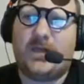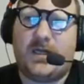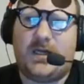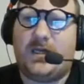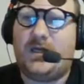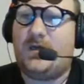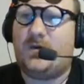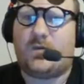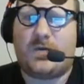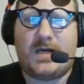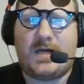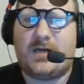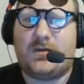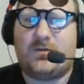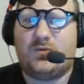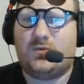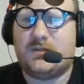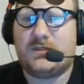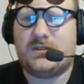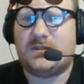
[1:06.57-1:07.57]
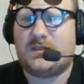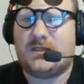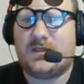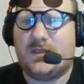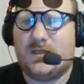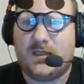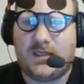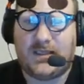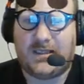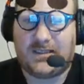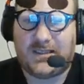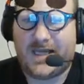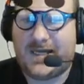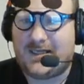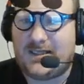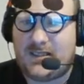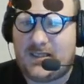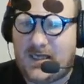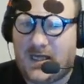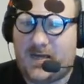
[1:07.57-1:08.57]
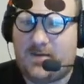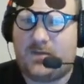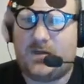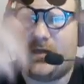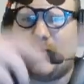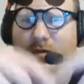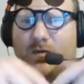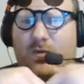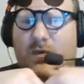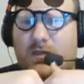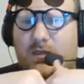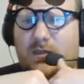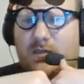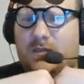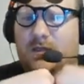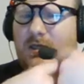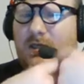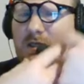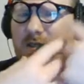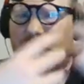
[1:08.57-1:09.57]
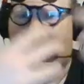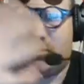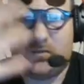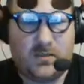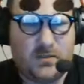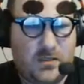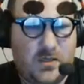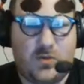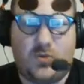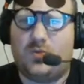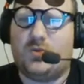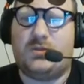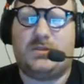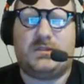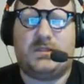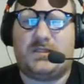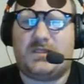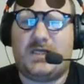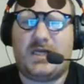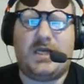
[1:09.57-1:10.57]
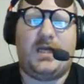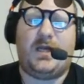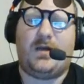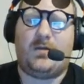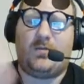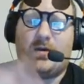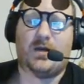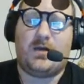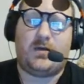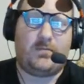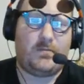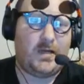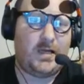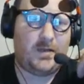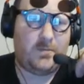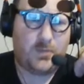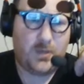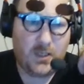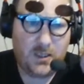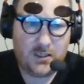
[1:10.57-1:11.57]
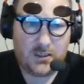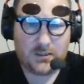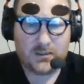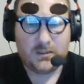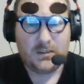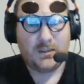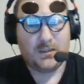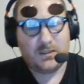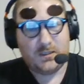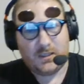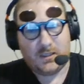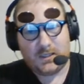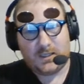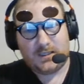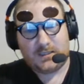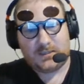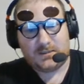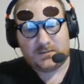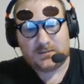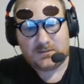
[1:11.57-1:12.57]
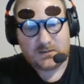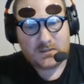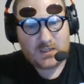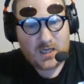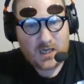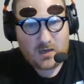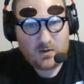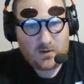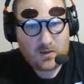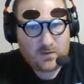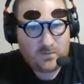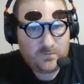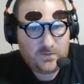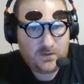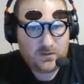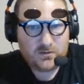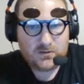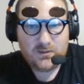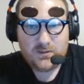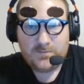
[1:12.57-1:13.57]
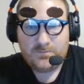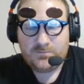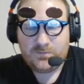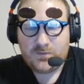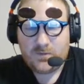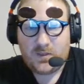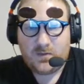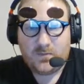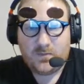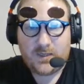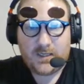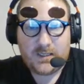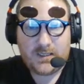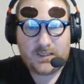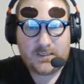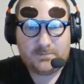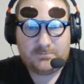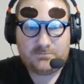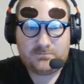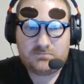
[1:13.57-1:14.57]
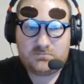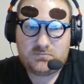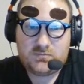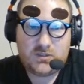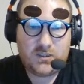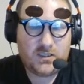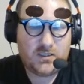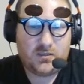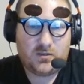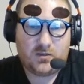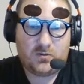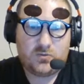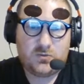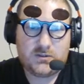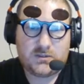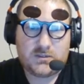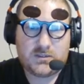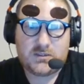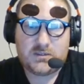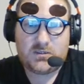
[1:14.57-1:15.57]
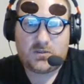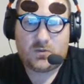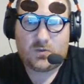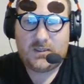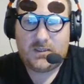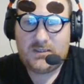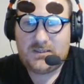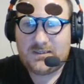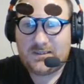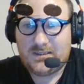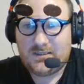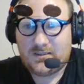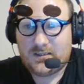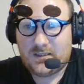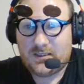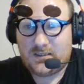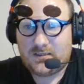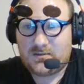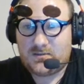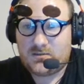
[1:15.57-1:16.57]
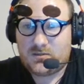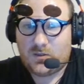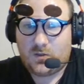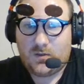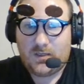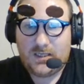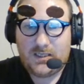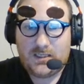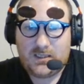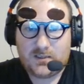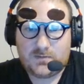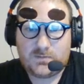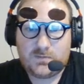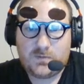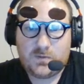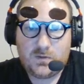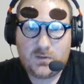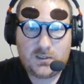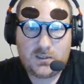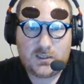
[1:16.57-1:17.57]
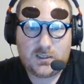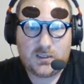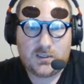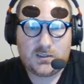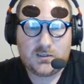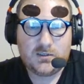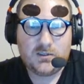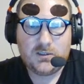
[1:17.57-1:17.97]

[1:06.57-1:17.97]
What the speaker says: any round was like that dominant where it was a 10-8 round, in my opinion, is how I feel. But it was just crazy. Like, Joanna, freaking,